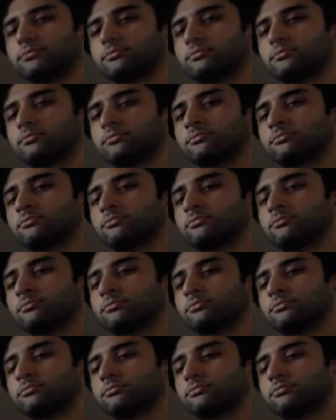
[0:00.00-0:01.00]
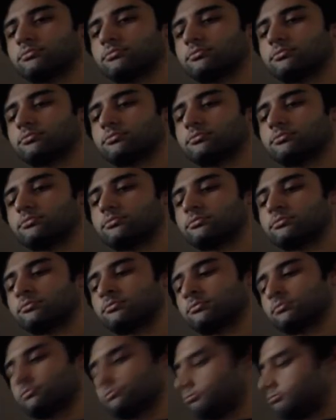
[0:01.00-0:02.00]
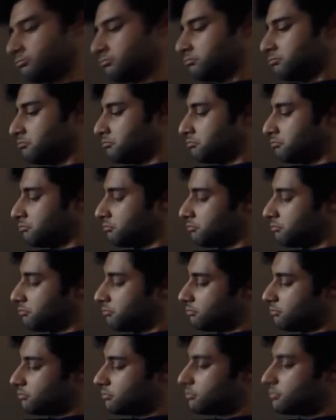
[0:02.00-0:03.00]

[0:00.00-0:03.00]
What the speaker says: Nothing is said.